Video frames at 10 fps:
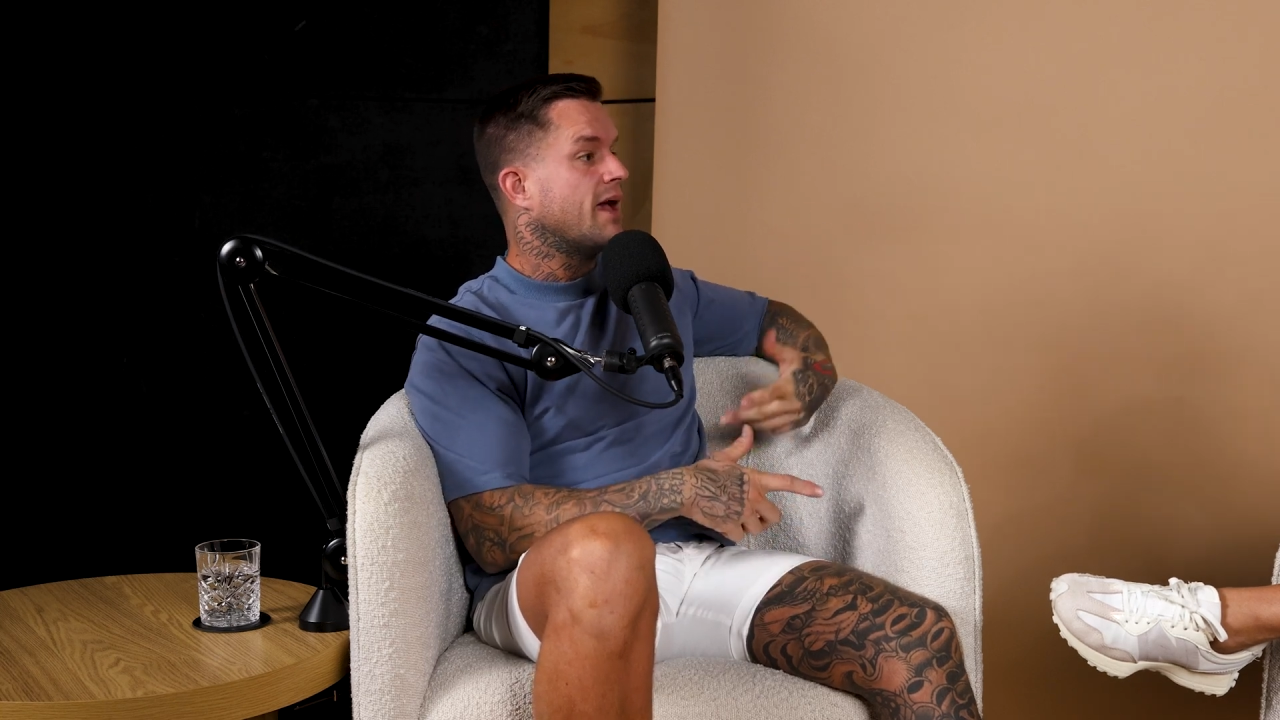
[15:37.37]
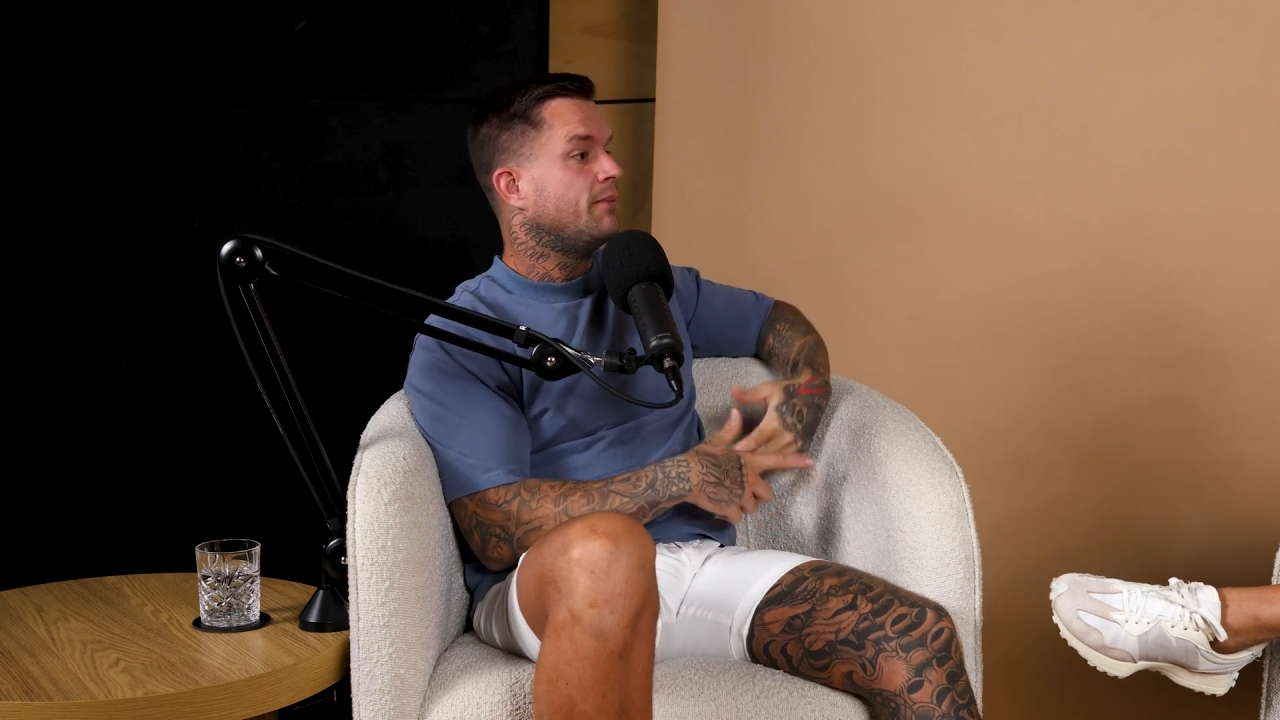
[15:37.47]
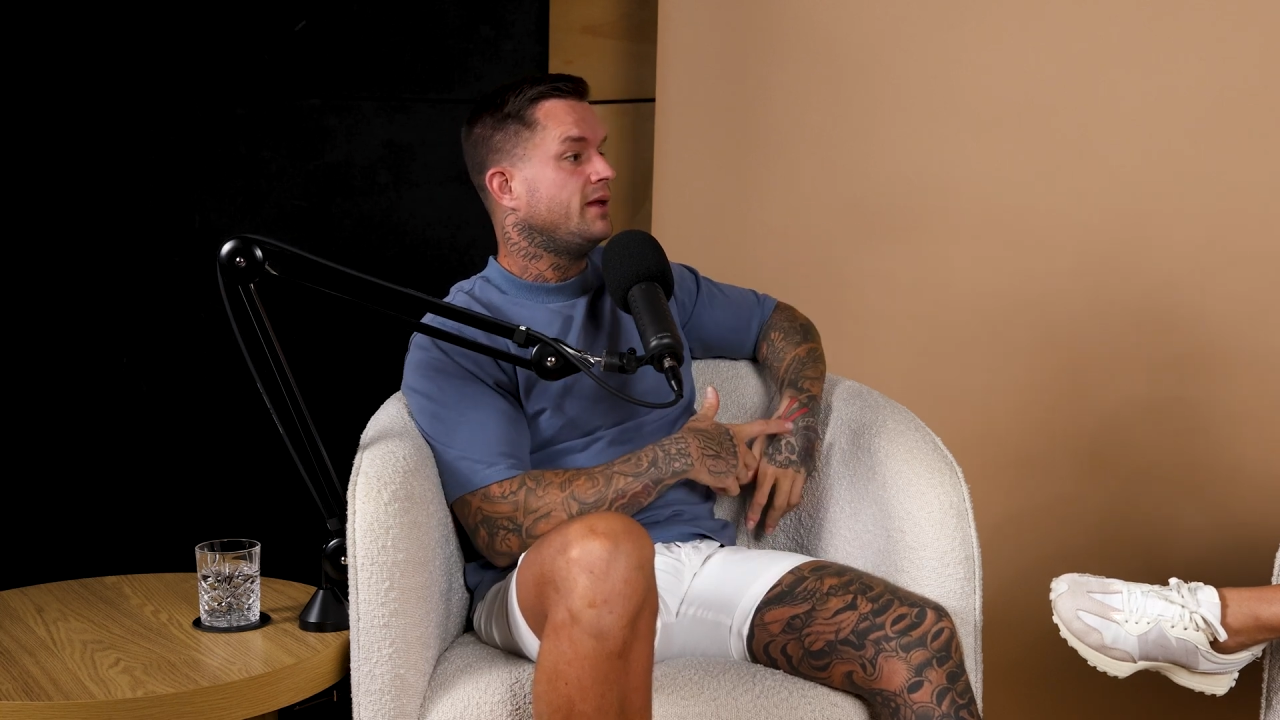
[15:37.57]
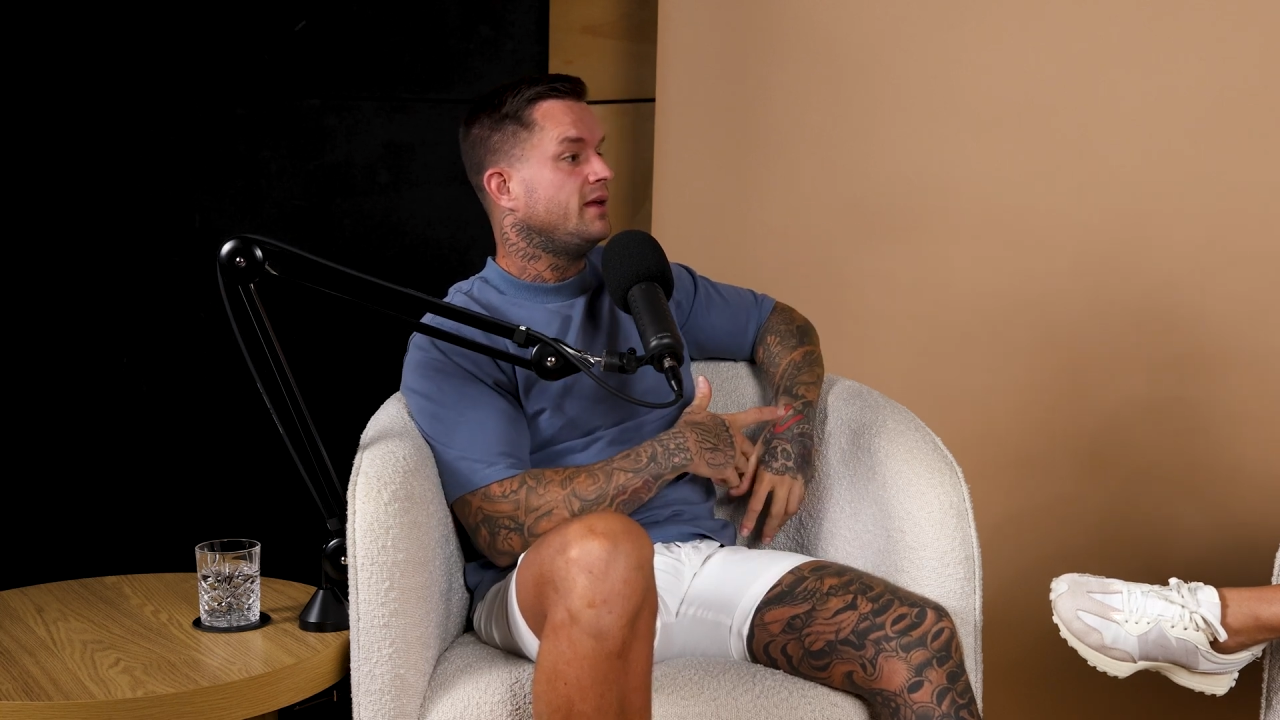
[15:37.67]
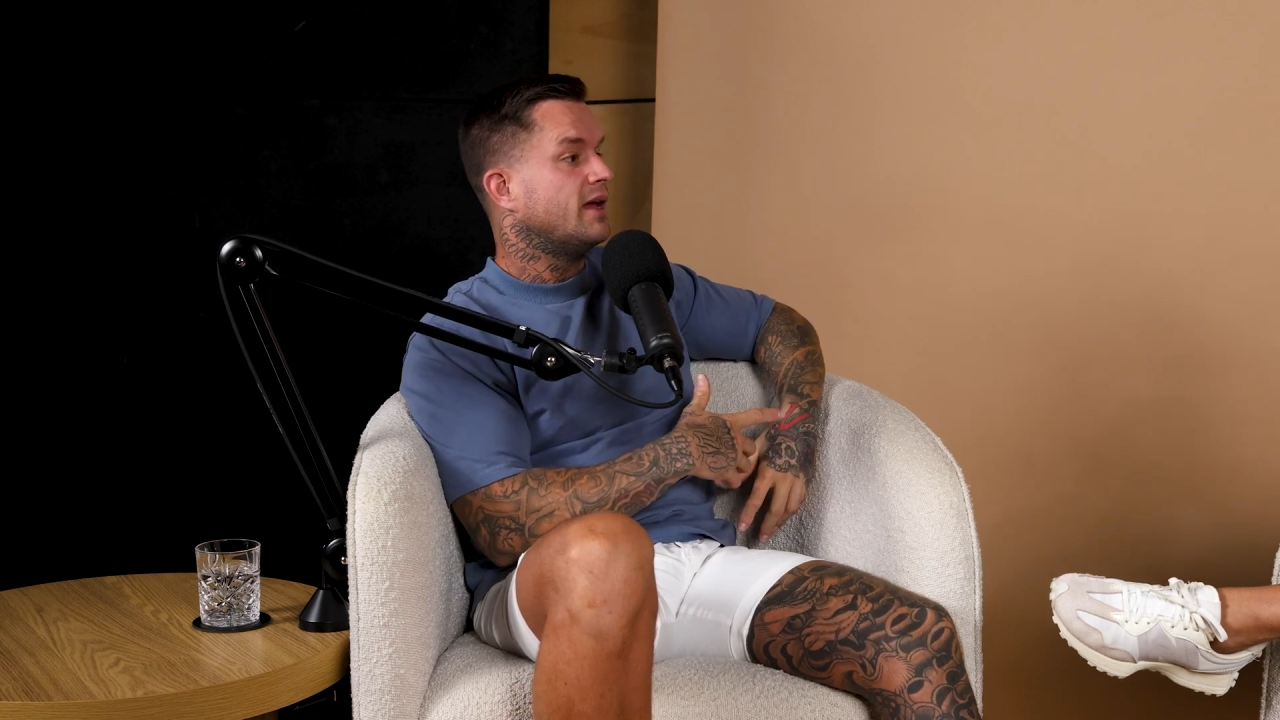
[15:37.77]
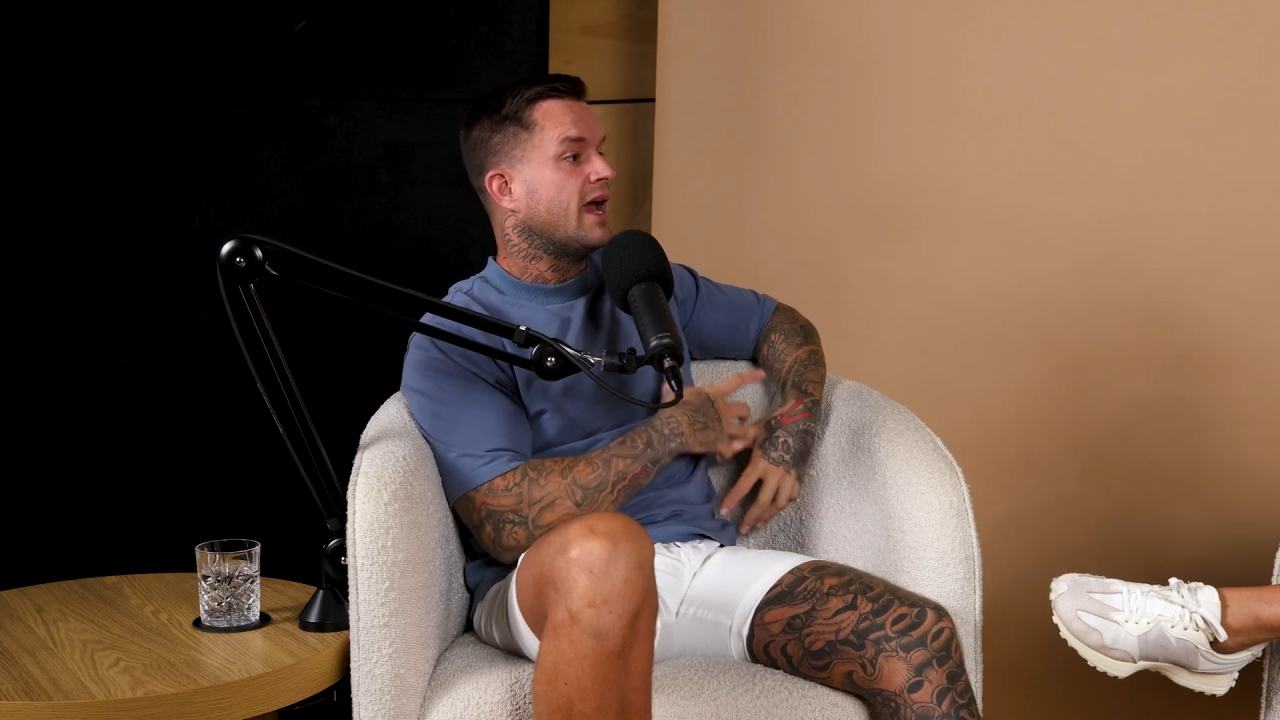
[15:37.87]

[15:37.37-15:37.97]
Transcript: happy